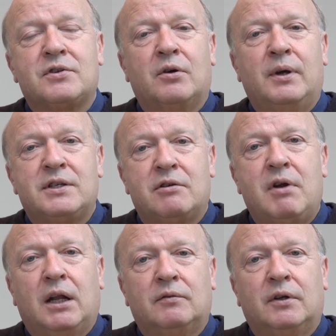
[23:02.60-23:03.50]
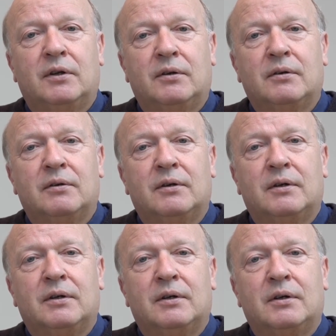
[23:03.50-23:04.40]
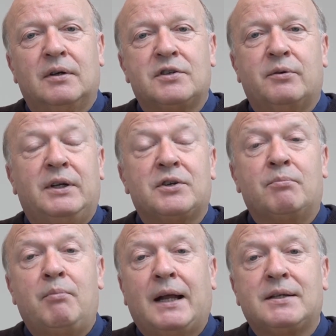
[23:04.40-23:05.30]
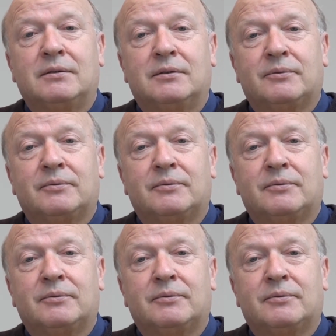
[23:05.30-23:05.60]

as though he's irrelevant, as though he doesn't matter.